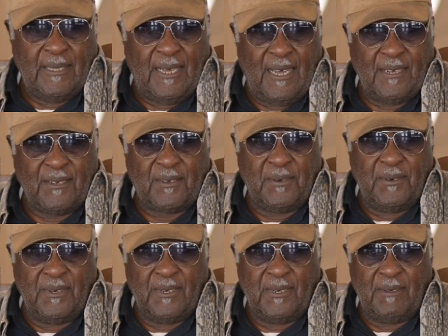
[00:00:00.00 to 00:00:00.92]
I
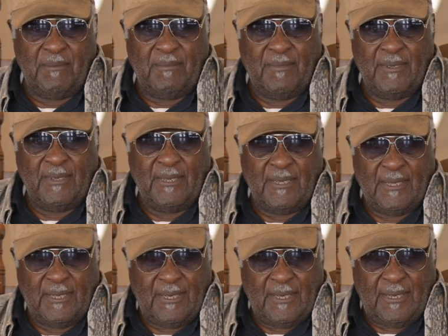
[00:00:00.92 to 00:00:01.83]
stood up.
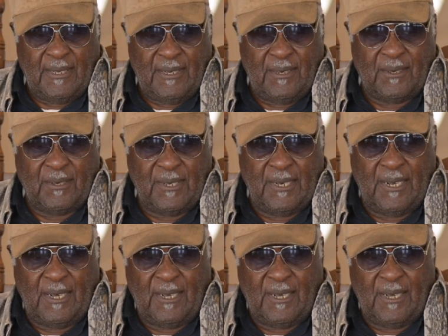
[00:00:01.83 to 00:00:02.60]
He said,